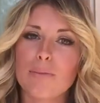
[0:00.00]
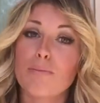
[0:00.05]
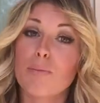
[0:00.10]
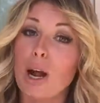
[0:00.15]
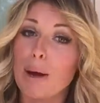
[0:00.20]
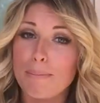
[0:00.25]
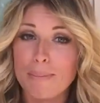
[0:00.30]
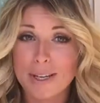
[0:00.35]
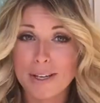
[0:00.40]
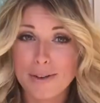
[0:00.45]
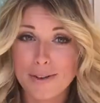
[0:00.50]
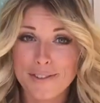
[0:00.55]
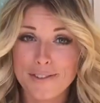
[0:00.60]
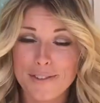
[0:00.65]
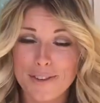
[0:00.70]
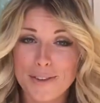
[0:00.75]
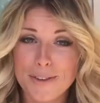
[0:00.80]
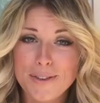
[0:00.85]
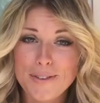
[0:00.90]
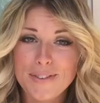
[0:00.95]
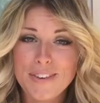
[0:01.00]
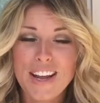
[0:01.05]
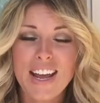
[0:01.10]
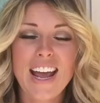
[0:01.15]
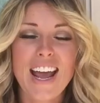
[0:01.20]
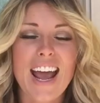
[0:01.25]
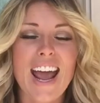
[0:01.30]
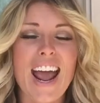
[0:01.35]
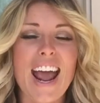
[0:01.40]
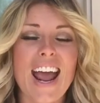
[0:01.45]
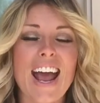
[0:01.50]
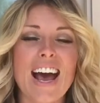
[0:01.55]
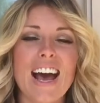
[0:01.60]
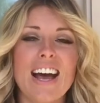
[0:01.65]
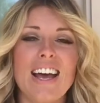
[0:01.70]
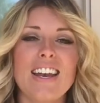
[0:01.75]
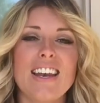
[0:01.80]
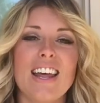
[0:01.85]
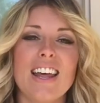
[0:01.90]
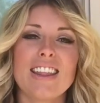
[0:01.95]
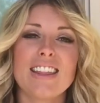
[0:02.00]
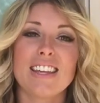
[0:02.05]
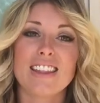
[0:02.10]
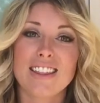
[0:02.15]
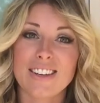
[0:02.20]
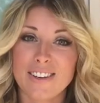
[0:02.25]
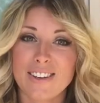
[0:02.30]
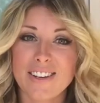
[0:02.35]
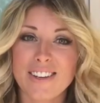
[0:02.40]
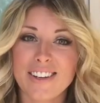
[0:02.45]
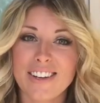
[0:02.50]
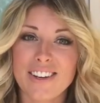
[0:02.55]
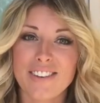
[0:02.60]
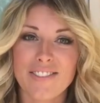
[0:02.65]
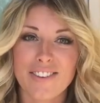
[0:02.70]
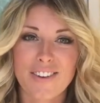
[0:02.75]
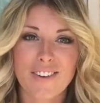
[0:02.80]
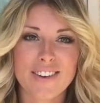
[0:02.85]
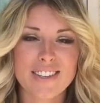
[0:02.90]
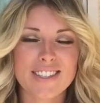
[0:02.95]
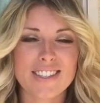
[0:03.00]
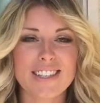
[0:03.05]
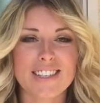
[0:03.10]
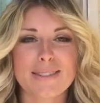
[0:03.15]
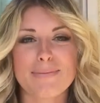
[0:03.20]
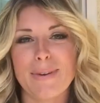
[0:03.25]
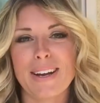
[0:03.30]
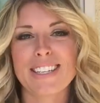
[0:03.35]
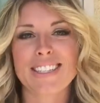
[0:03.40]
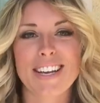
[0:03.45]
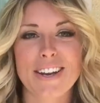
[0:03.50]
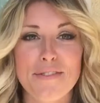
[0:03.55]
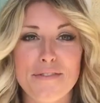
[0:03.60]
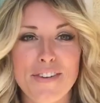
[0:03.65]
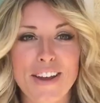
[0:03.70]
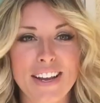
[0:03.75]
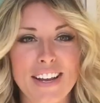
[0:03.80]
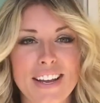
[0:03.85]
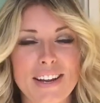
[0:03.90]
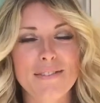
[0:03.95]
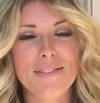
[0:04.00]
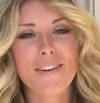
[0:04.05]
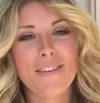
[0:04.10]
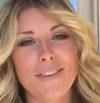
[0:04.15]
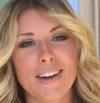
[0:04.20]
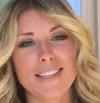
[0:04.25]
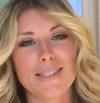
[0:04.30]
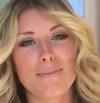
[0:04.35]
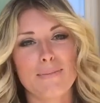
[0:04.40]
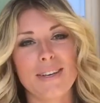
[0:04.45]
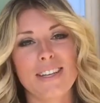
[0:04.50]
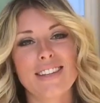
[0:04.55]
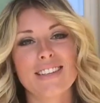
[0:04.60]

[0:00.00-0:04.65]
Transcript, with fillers: prepping your food, and the third, of course, is my Santa Fe quinoa recipe.